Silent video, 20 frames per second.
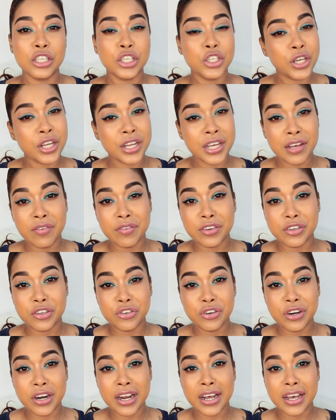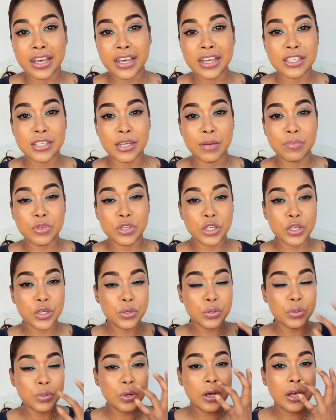you can give it a try. It's up to
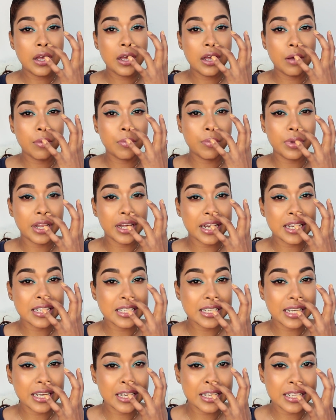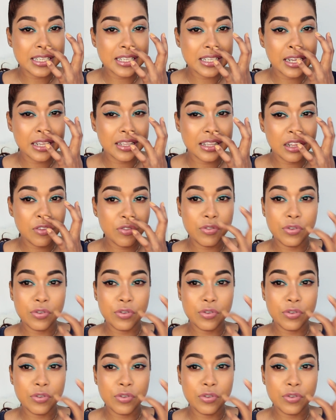you. But like I said, it's not that